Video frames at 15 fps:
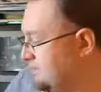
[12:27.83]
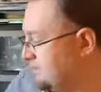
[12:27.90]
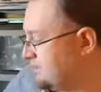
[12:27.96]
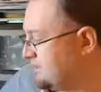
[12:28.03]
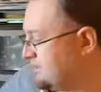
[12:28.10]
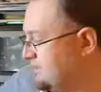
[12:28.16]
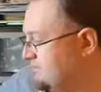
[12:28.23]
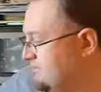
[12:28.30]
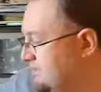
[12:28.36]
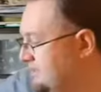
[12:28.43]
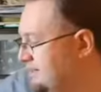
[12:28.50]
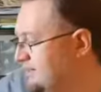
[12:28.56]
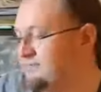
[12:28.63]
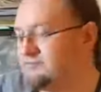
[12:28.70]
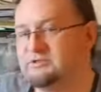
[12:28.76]
And
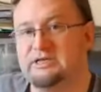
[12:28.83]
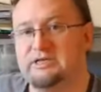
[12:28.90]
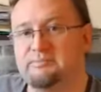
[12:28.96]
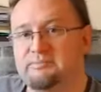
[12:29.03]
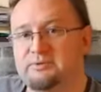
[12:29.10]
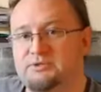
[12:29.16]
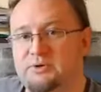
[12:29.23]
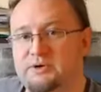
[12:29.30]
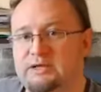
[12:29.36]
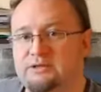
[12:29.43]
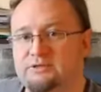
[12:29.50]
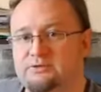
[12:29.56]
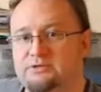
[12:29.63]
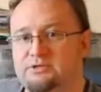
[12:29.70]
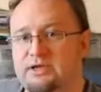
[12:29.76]
then obviously in between
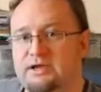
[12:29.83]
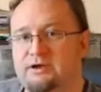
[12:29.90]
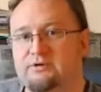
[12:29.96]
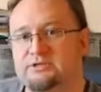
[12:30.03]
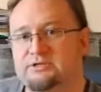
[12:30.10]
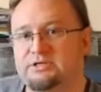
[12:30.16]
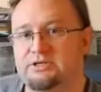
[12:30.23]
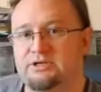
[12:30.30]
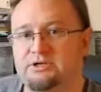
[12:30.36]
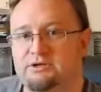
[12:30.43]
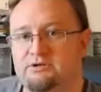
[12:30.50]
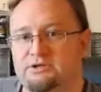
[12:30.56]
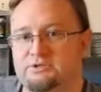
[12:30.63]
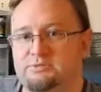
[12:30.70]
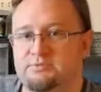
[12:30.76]
those areas, and you
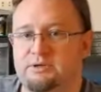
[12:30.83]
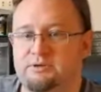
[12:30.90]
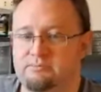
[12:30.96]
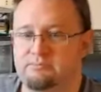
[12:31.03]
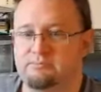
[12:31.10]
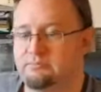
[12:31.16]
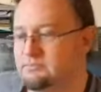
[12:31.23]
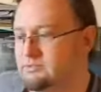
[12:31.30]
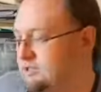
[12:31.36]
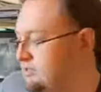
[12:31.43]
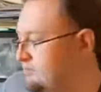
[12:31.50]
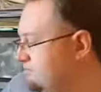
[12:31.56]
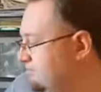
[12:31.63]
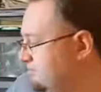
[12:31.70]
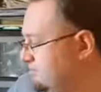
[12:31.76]
can just
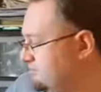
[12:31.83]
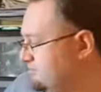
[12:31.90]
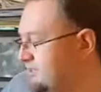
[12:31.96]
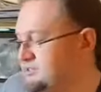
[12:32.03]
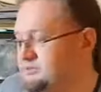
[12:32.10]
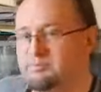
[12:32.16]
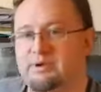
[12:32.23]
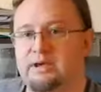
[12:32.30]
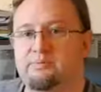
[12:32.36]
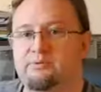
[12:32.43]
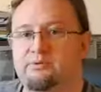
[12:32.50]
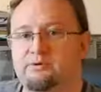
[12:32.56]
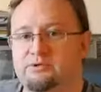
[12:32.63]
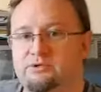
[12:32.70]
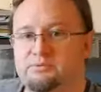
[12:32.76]
lay some
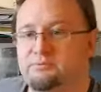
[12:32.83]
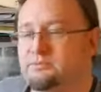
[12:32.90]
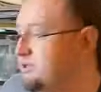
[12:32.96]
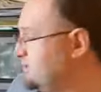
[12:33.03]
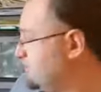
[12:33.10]
paper or some